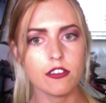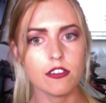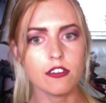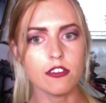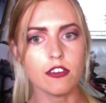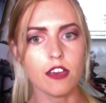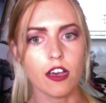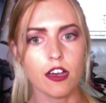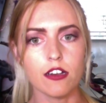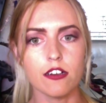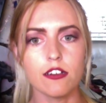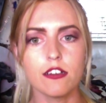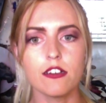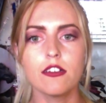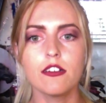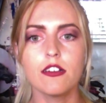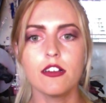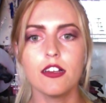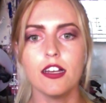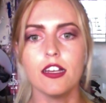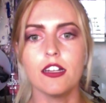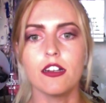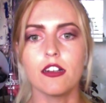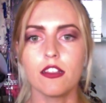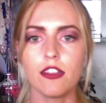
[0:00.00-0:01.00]
Yeah,
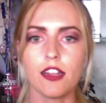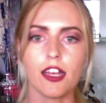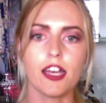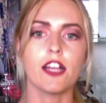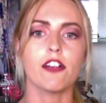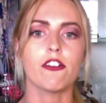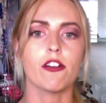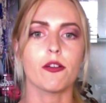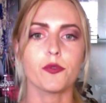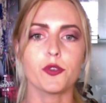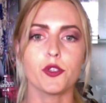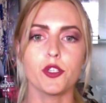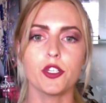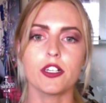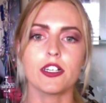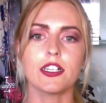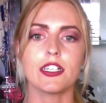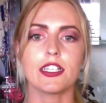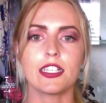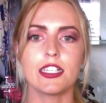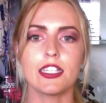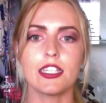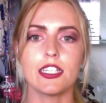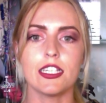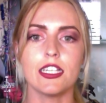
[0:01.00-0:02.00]
and layer up so you guys
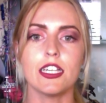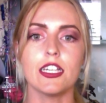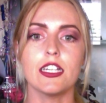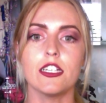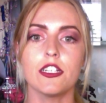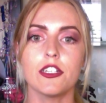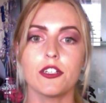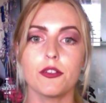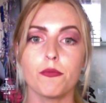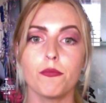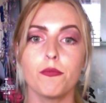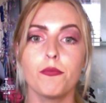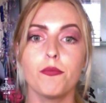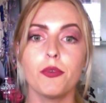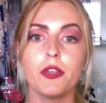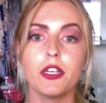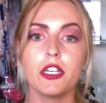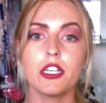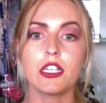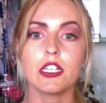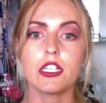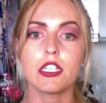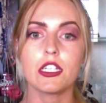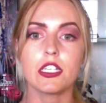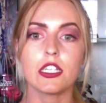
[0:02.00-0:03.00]
can see each
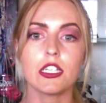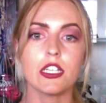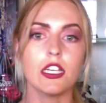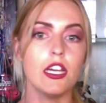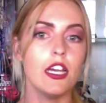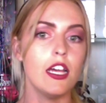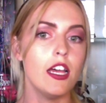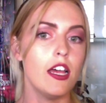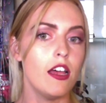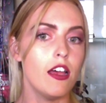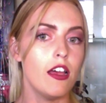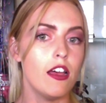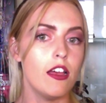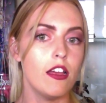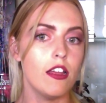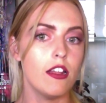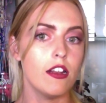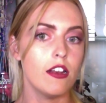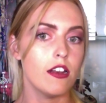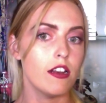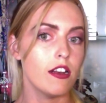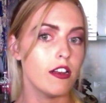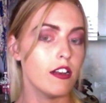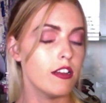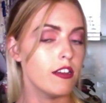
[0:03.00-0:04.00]
bit,
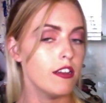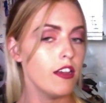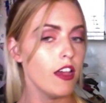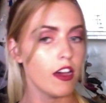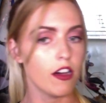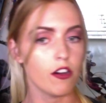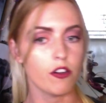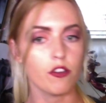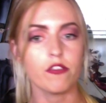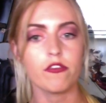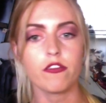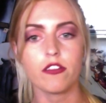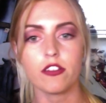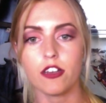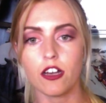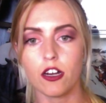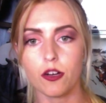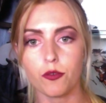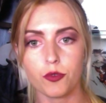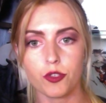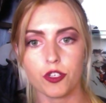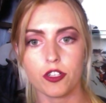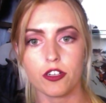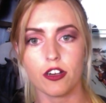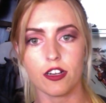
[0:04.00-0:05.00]
and yeah, hopefully it
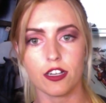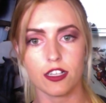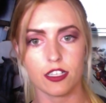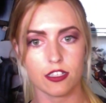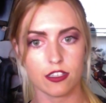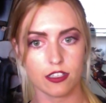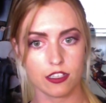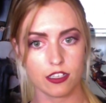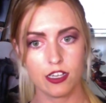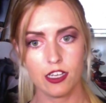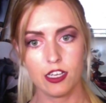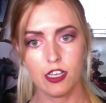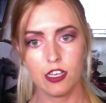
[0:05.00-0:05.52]
helps you guys